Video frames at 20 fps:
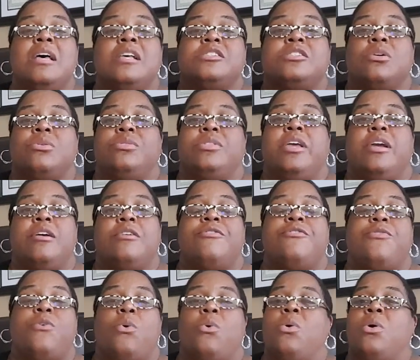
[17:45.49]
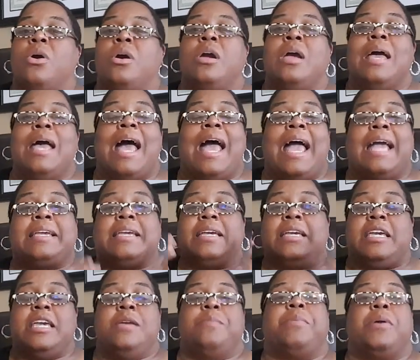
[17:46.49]
So therefore, I can
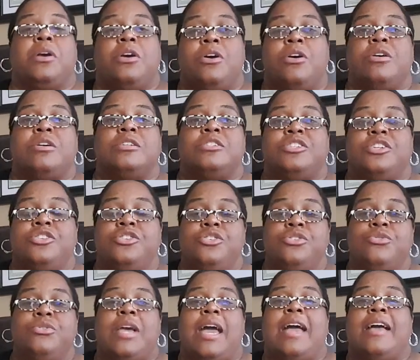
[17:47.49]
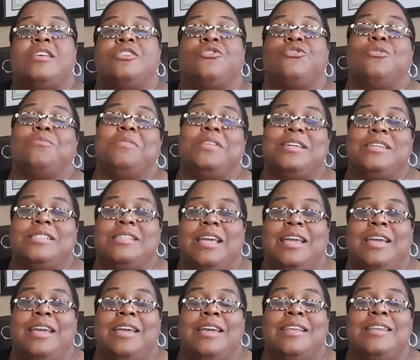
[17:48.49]
keep encouraging you guys from this
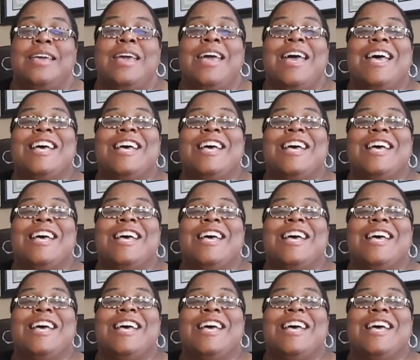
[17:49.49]
end.